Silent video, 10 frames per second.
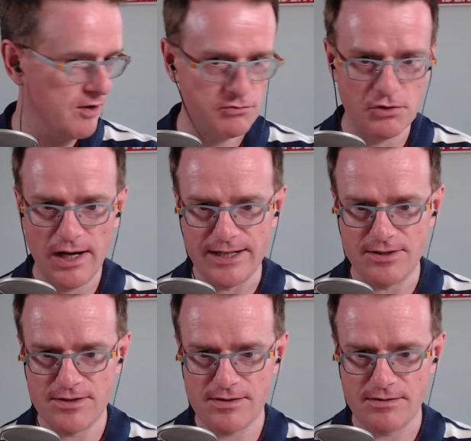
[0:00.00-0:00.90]

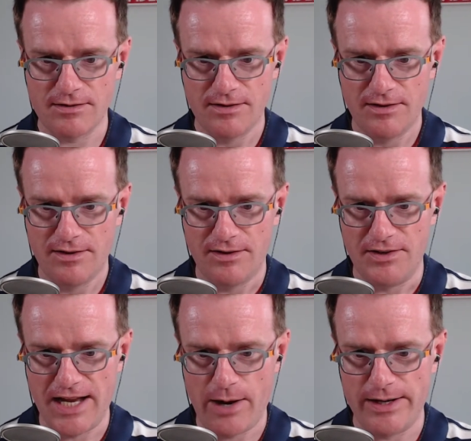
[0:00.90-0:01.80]
right
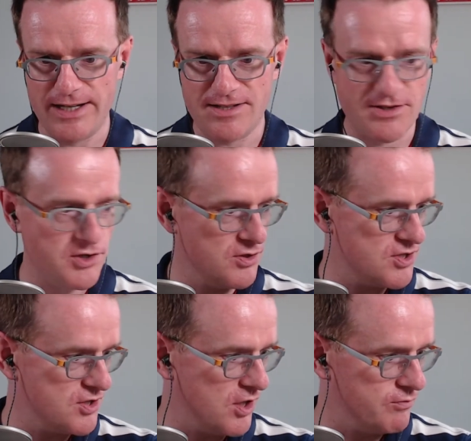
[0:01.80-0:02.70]
now, I need to
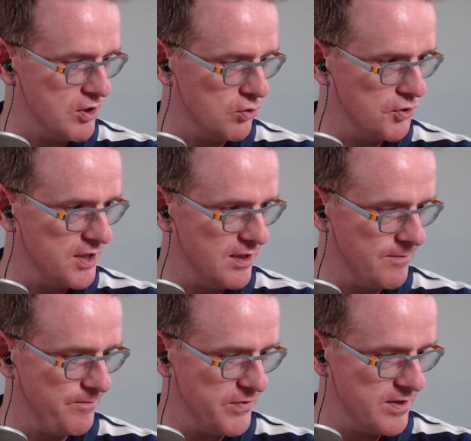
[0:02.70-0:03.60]
start
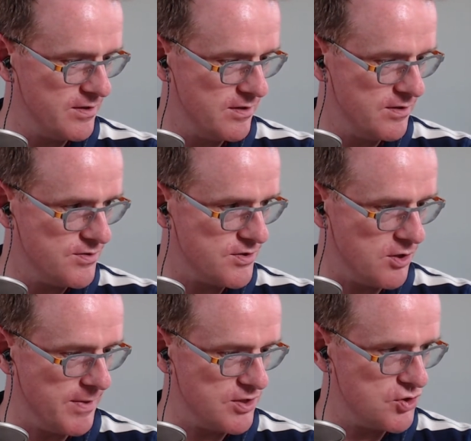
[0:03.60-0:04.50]
recording.
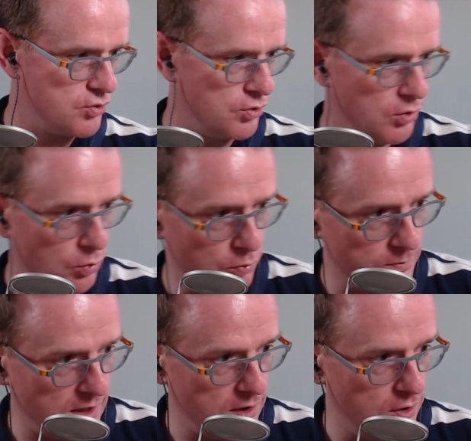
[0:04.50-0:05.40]
So make sure.
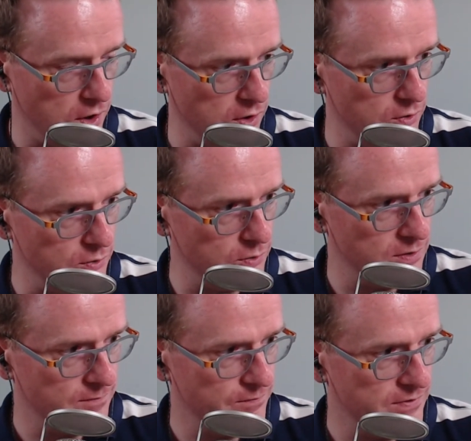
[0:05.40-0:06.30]
Ooh, hello.
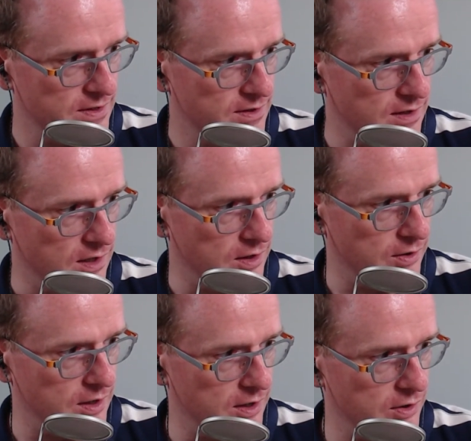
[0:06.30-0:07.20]

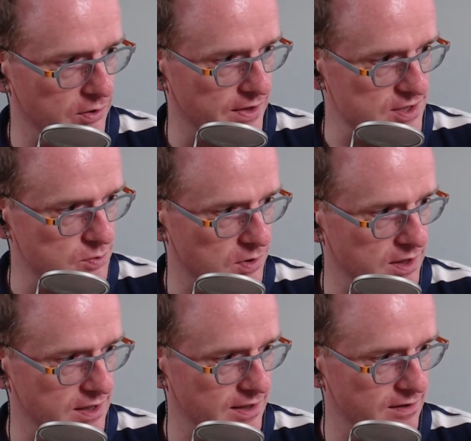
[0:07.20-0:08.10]
That's
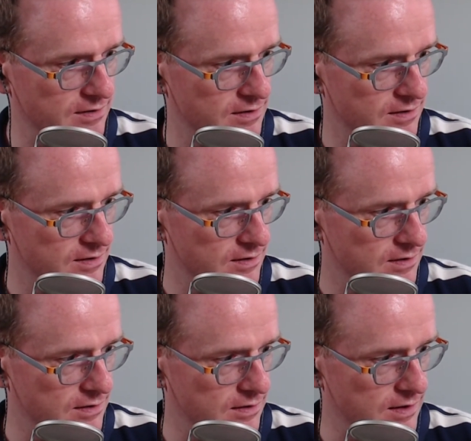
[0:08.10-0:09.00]
working.
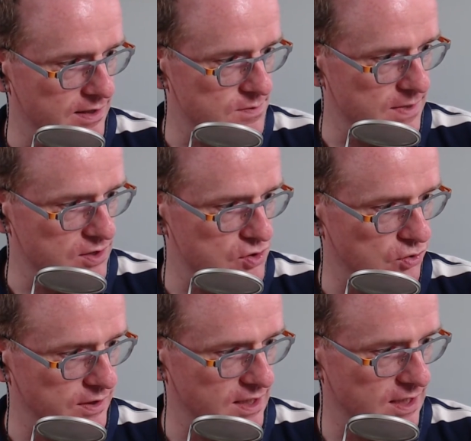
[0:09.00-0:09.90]
Let's make
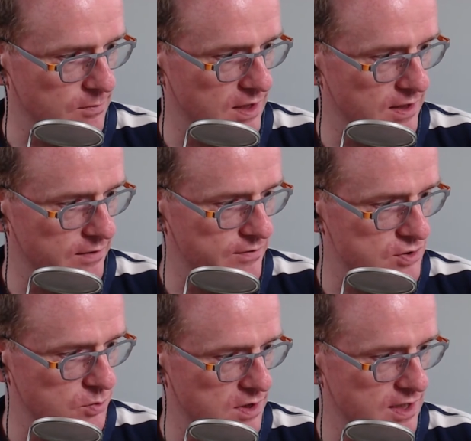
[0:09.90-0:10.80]
sure Ecamm Live
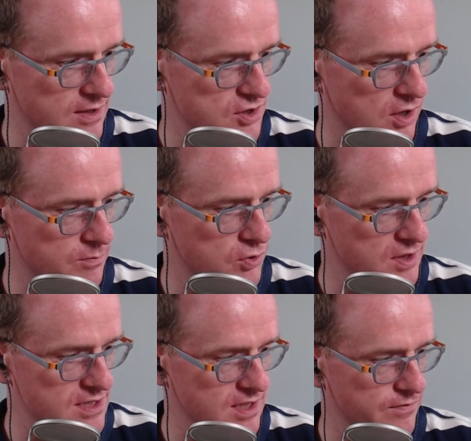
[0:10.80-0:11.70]
is working. So I'm
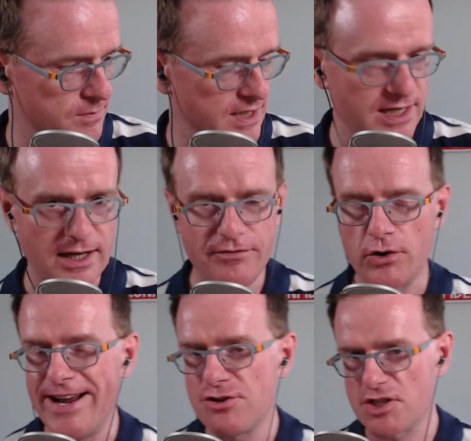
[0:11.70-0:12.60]
broadcasting from Ecamm. If
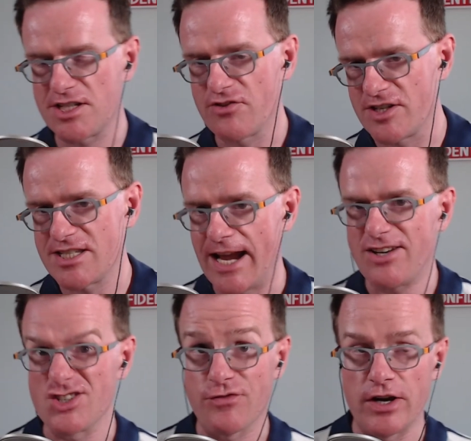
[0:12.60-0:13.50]
you're interested in the
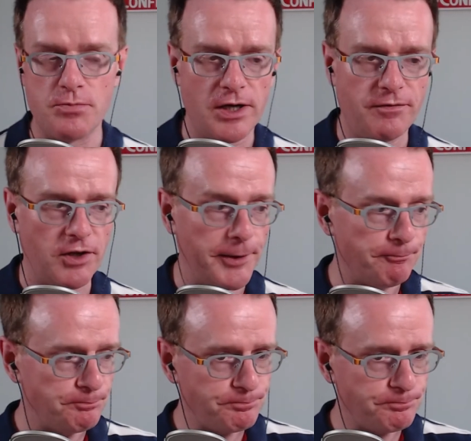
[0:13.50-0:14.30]
tech, just very briefly,